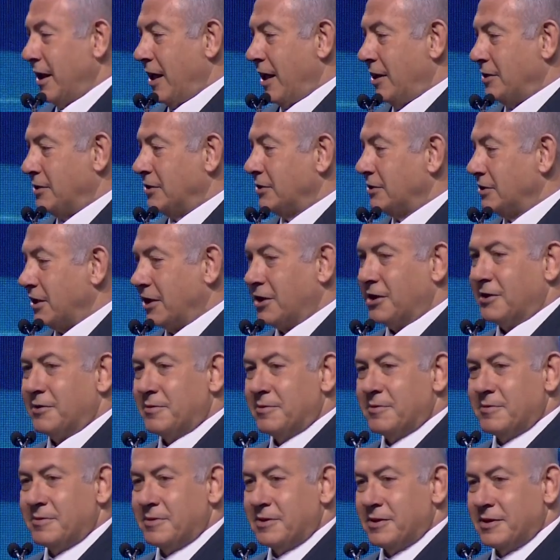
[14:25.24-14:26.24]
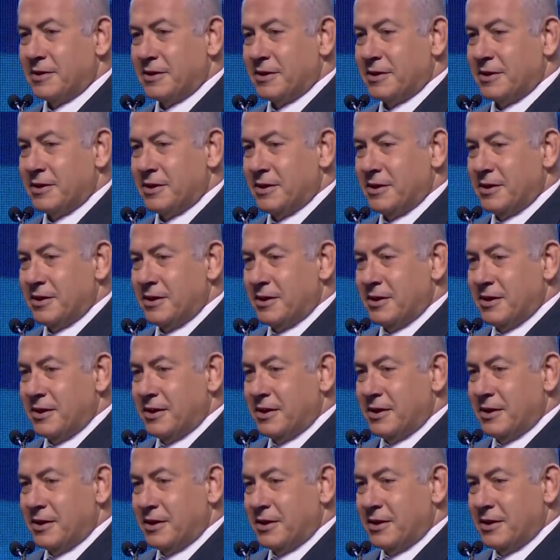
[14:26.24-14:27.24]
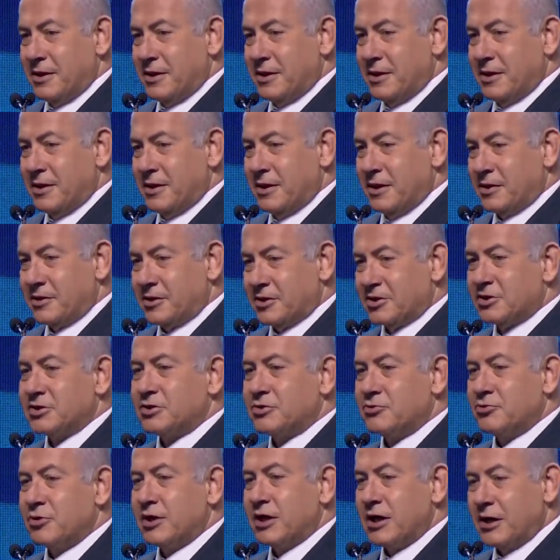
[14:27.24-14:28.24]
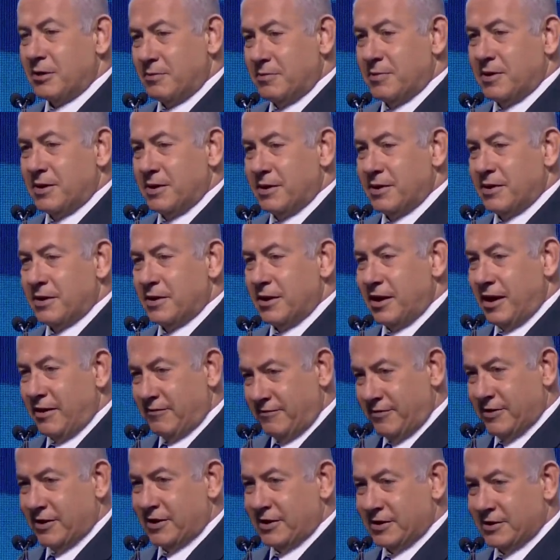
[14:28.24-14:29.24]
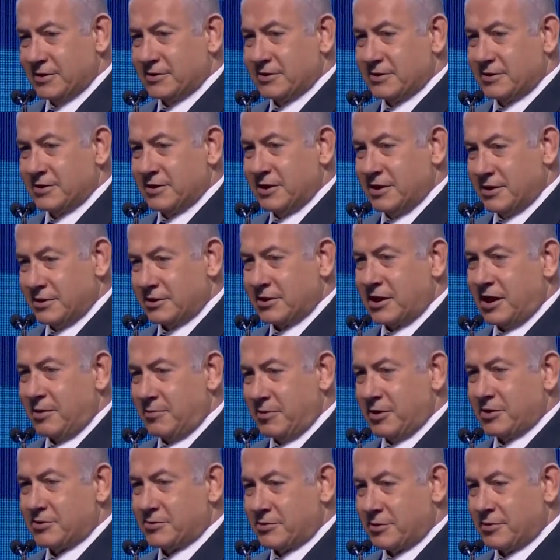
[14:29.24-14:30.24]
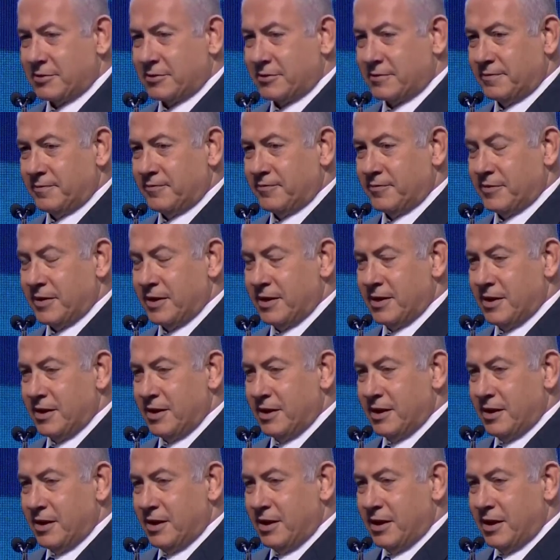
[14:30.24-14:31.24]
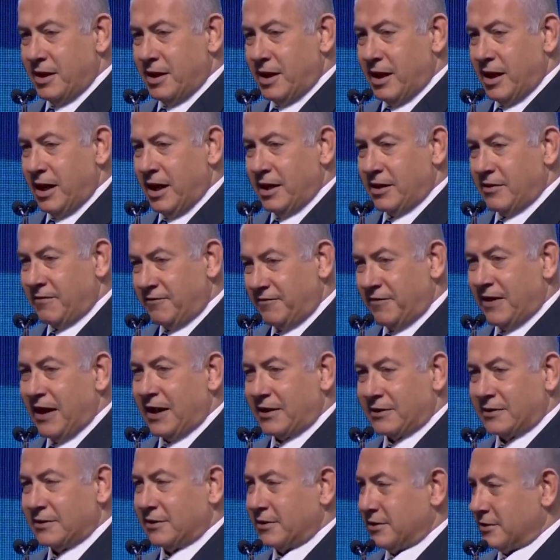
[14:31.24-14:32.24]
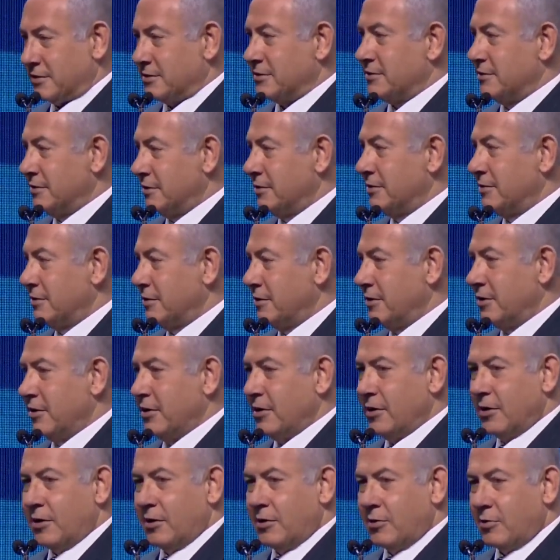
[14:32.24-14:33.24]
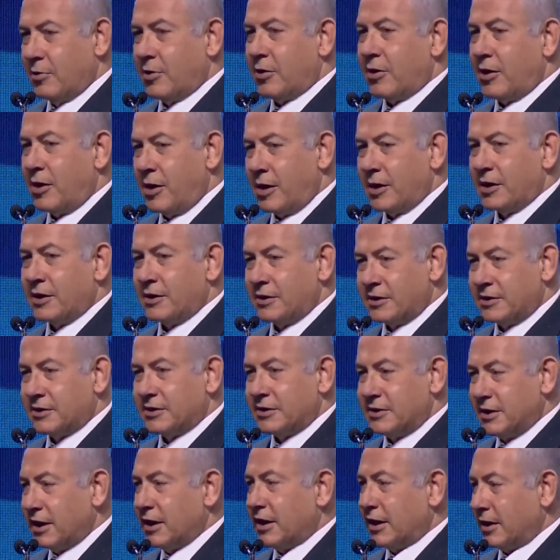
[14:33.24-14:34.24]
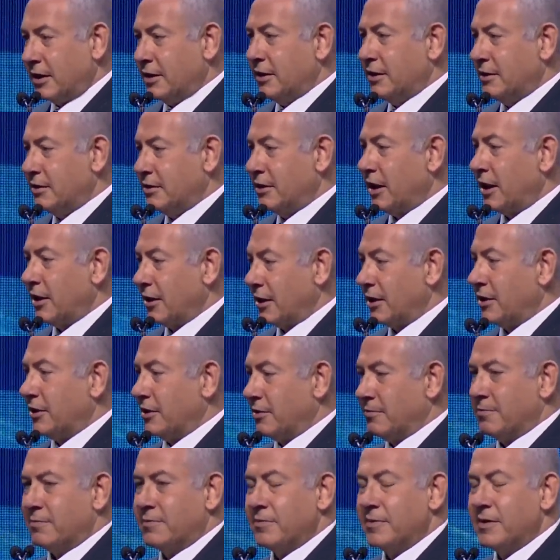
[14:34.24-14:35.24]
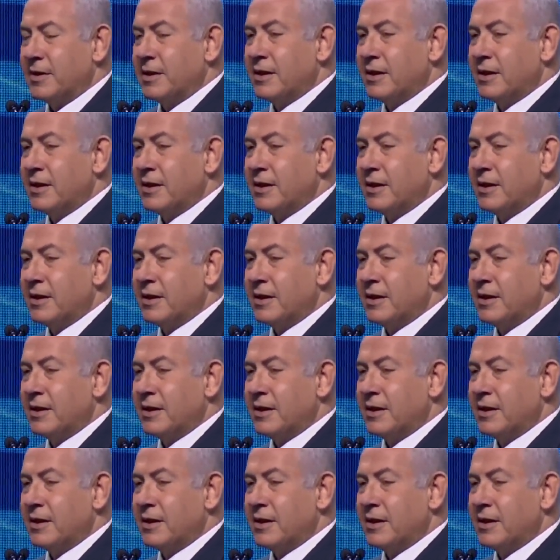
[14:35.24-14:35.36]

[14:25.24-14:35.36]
And to tell him that this dream of his is coming true. And the fact is, we're all here today telling him